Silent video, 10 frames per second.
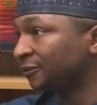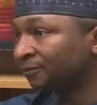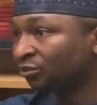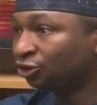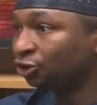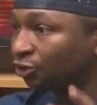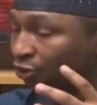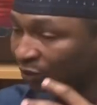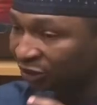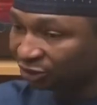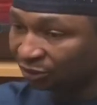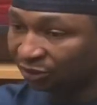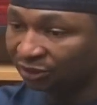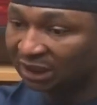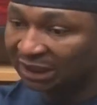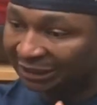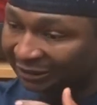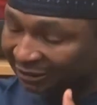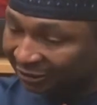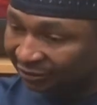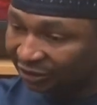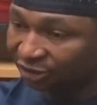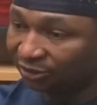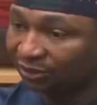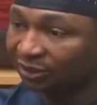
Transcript: just to ensure integration